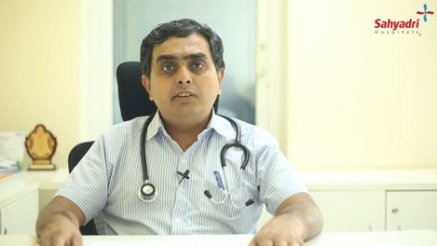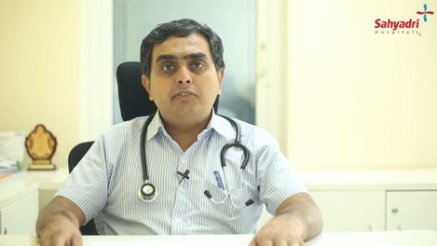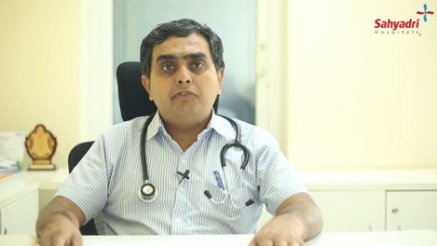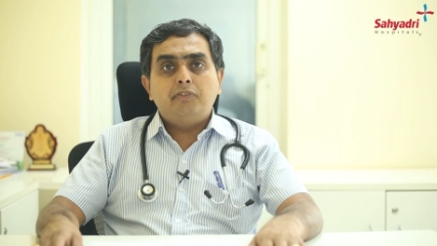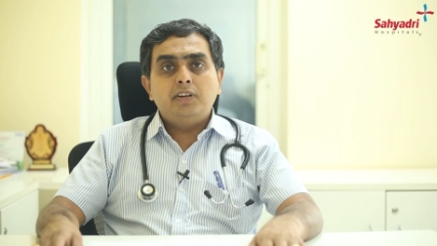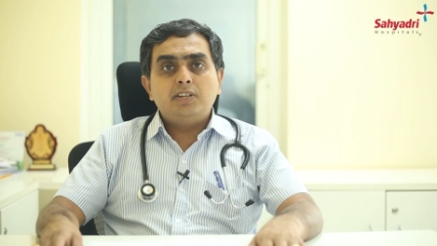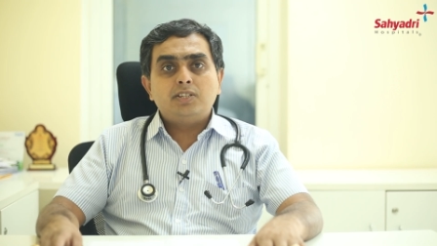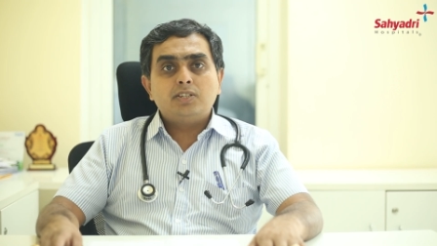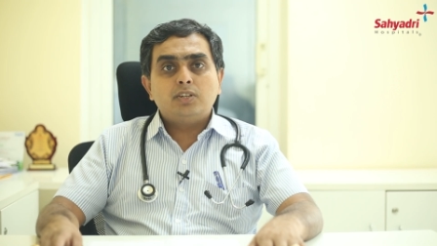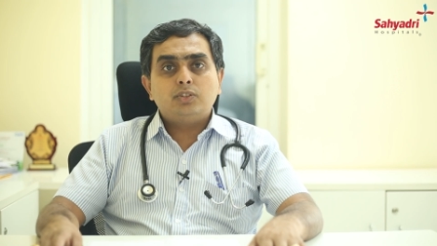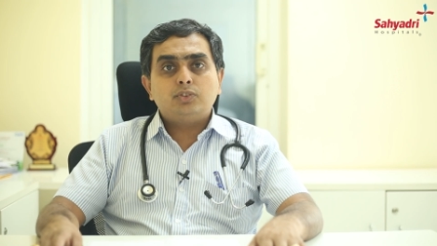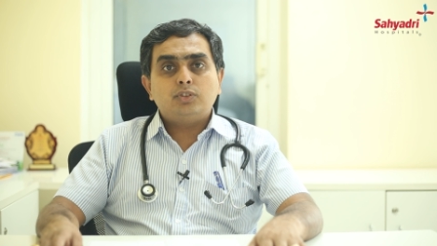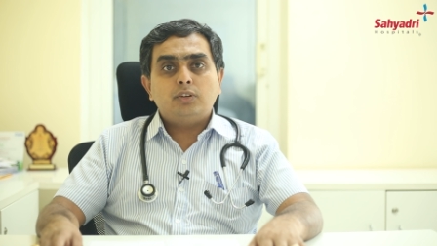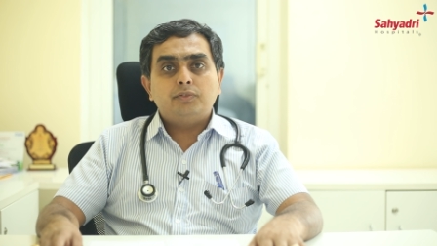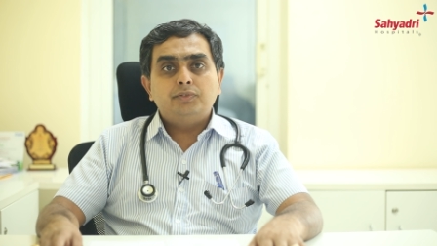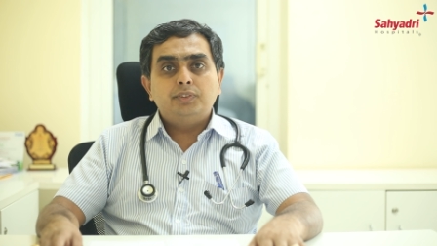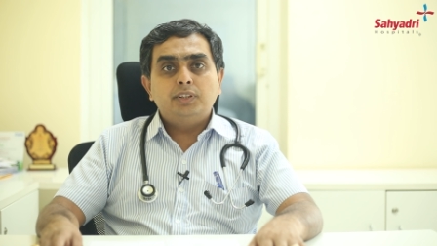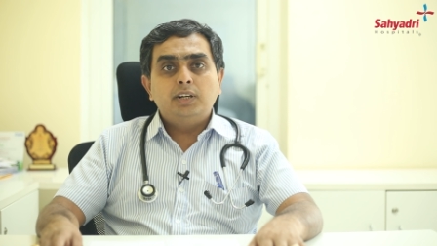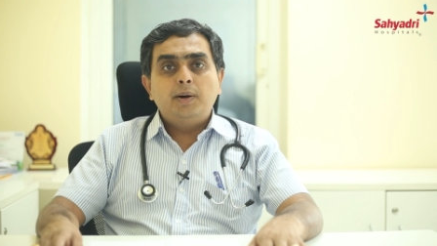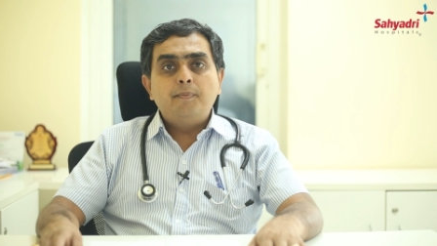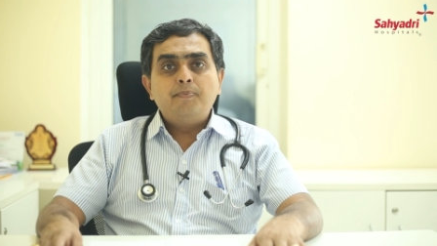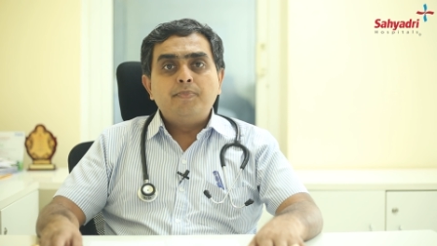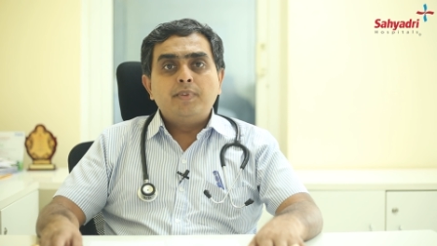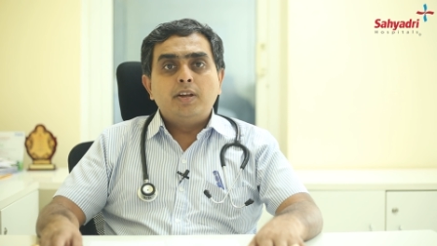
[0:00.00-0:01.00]
the features of
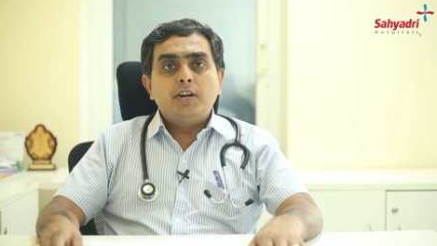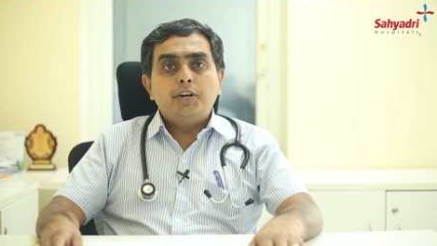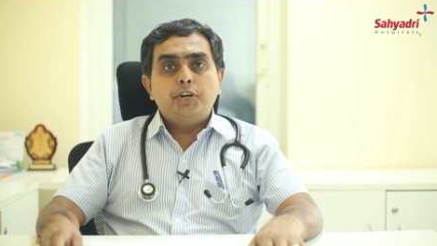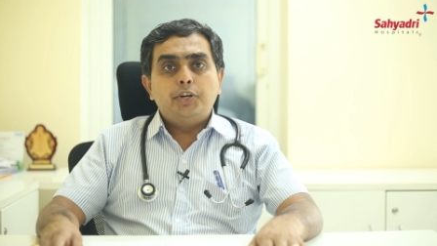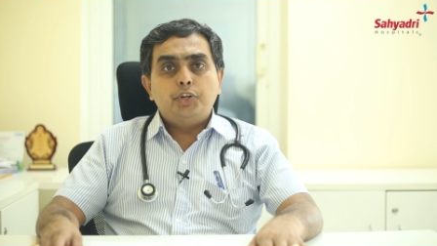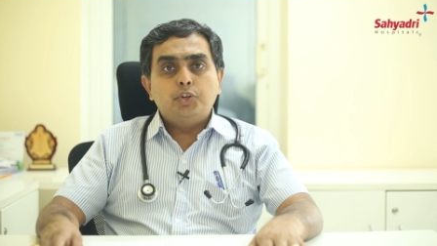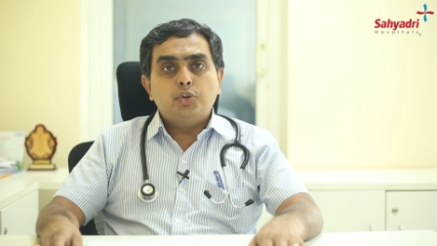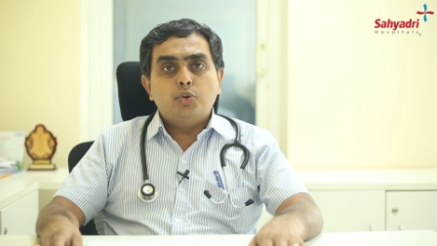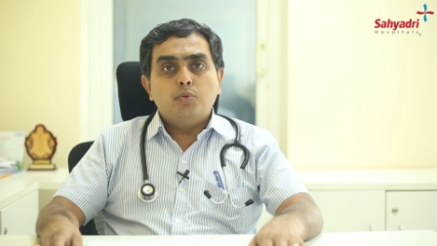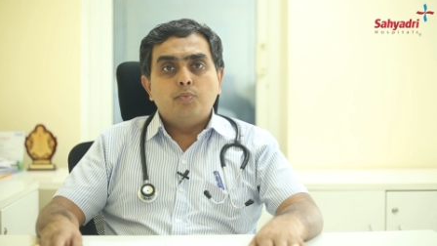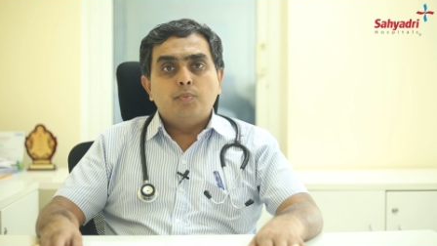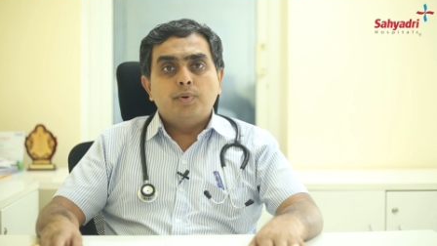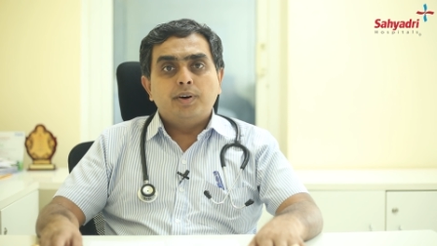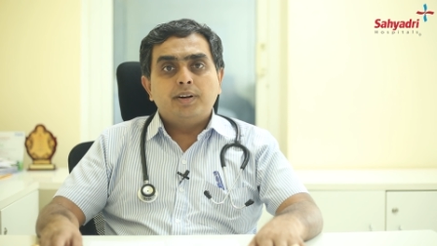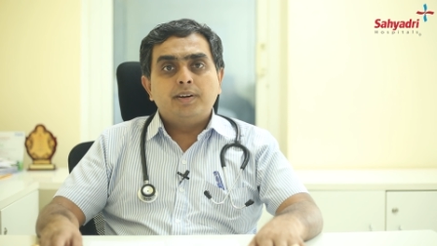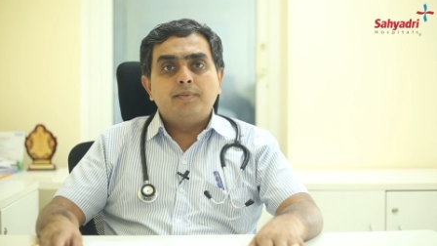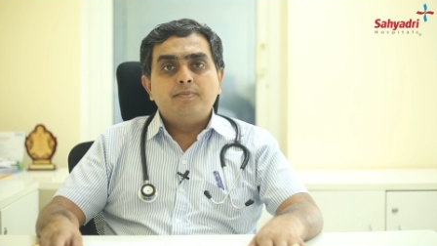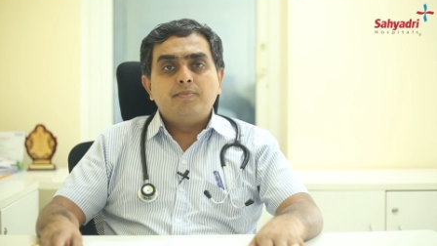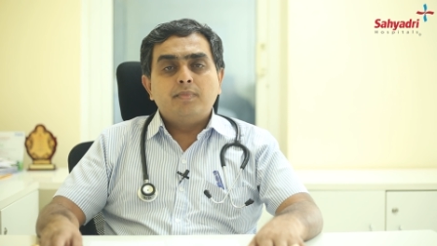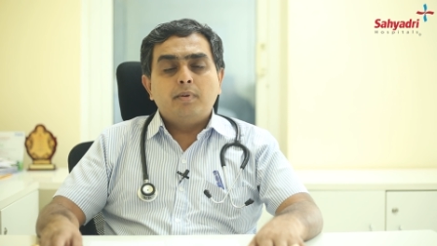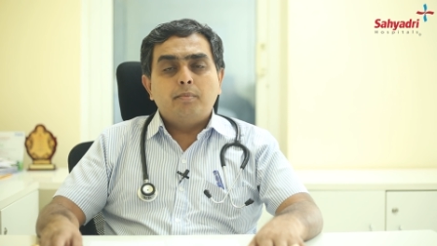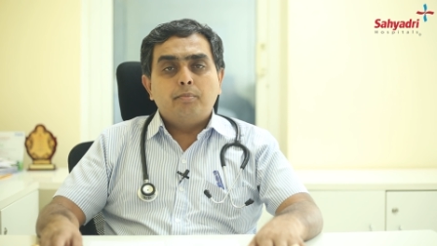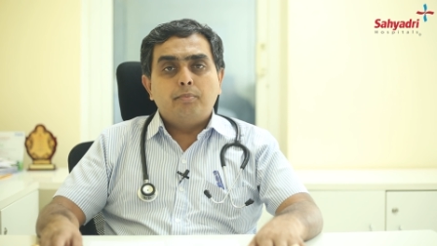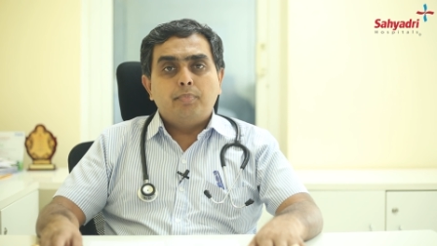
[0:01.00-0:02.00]
the tumor
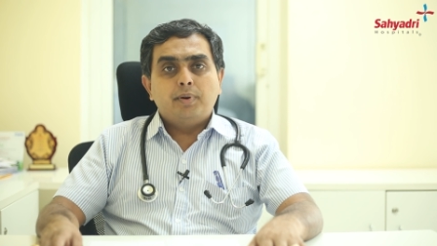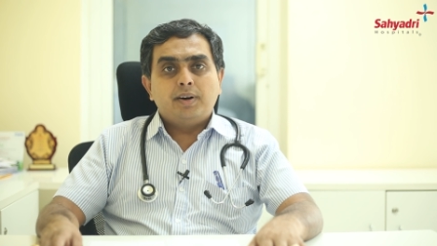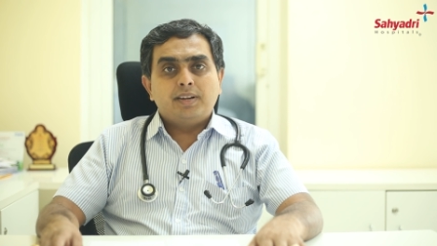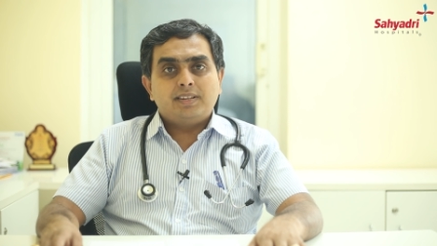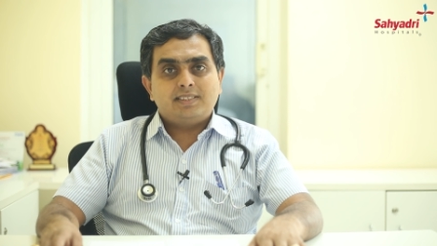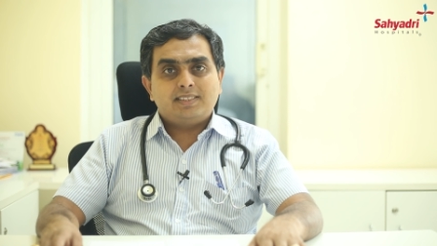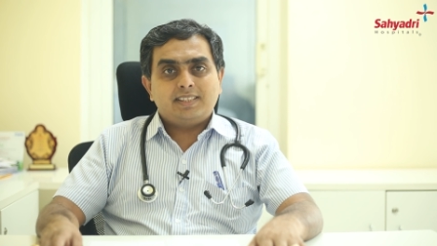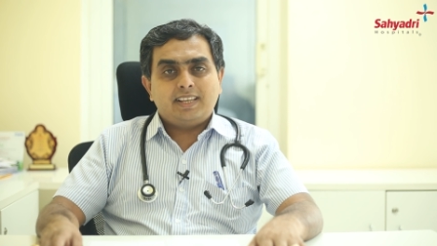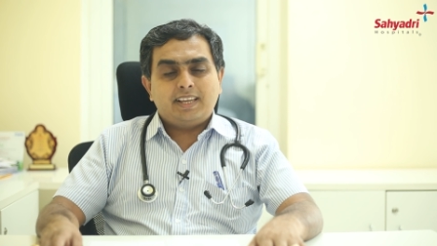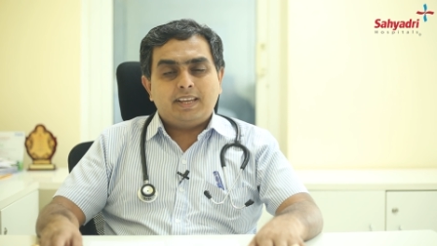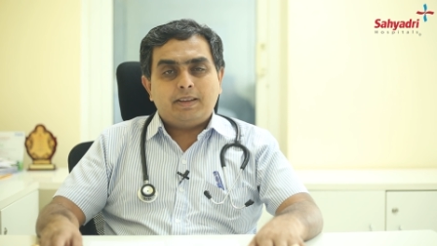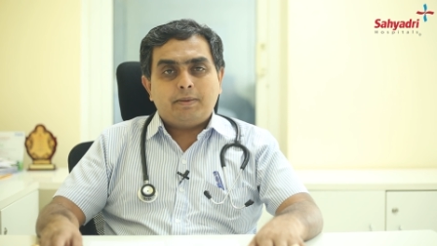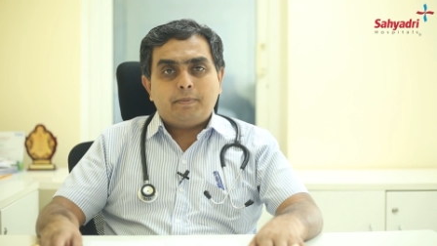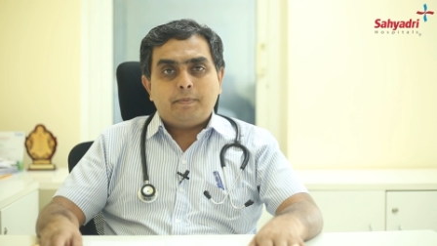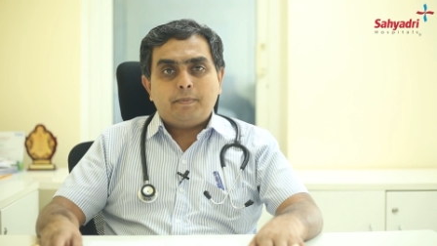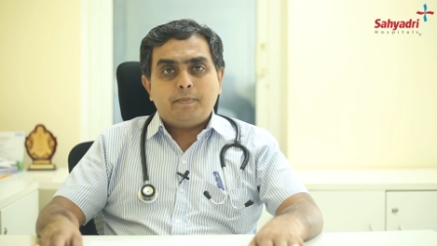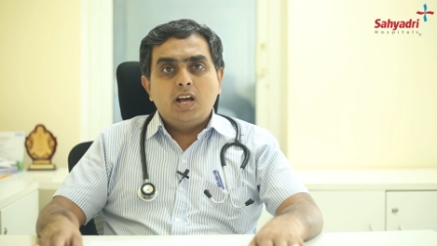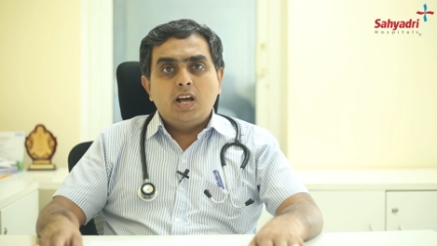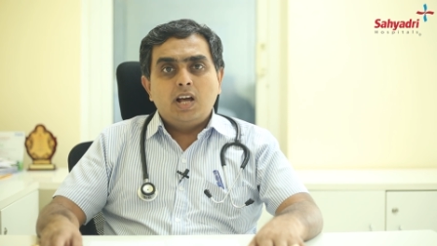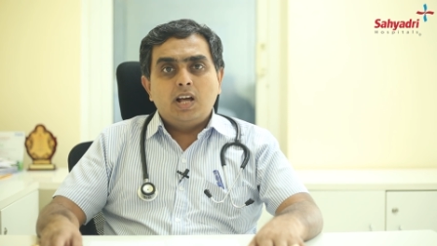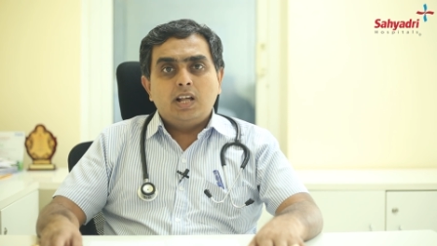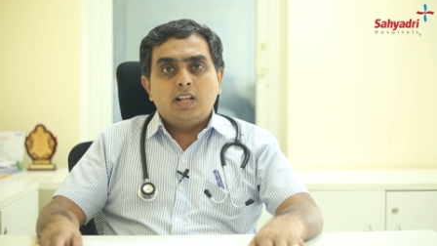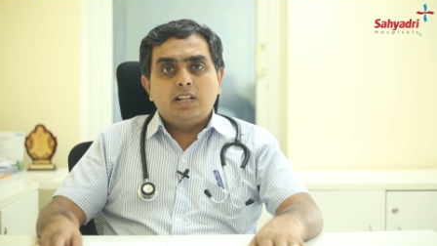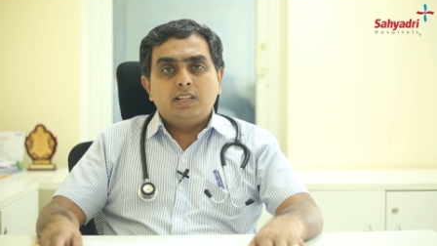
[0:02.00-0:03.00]
per se.
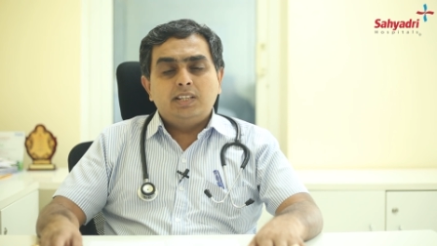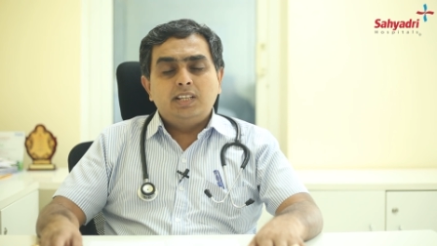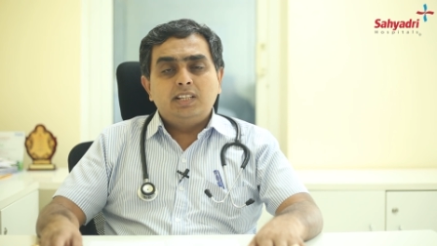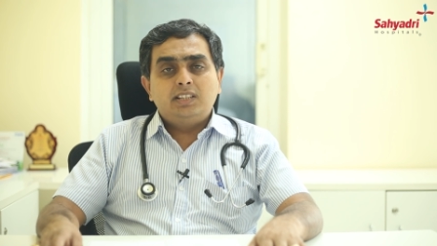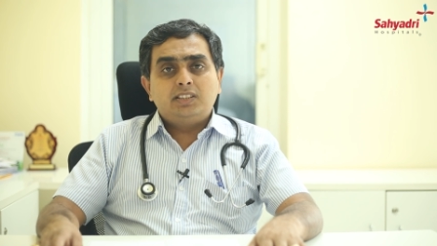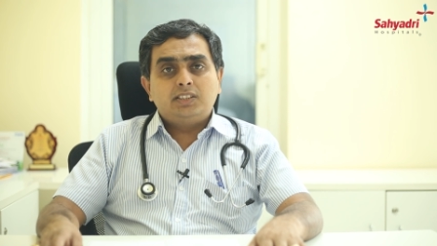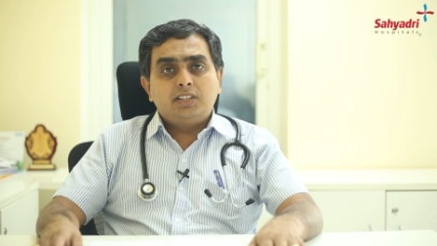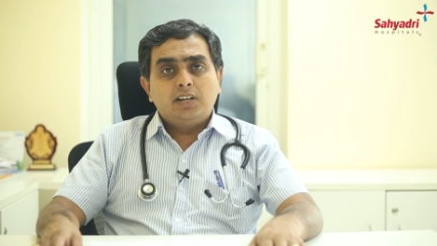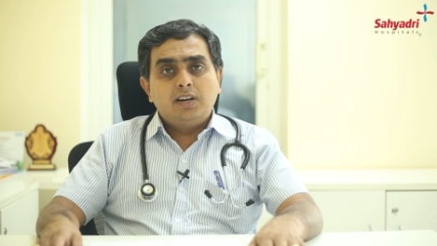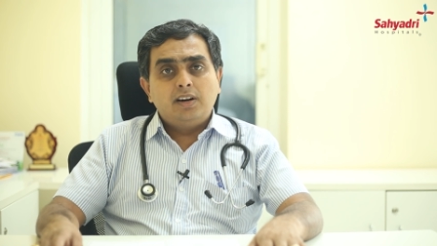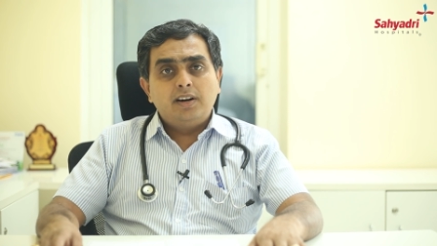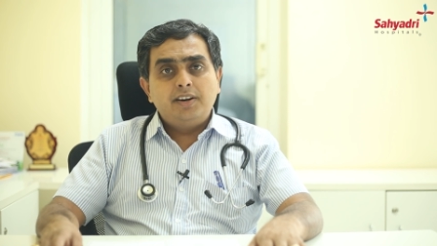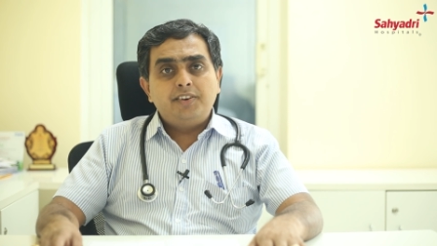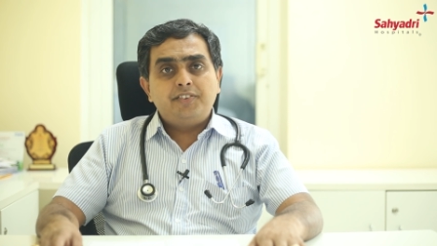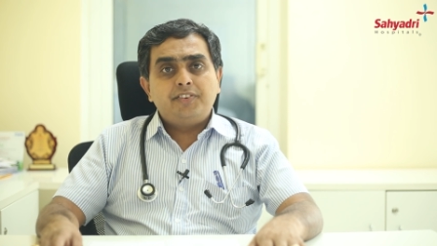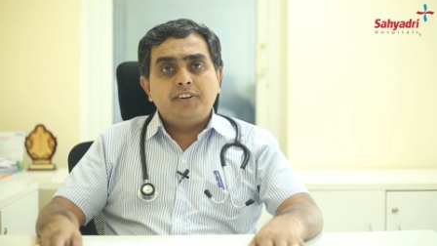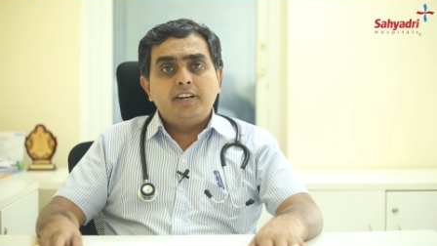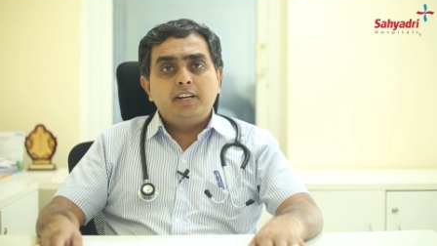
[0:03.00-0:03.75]
The third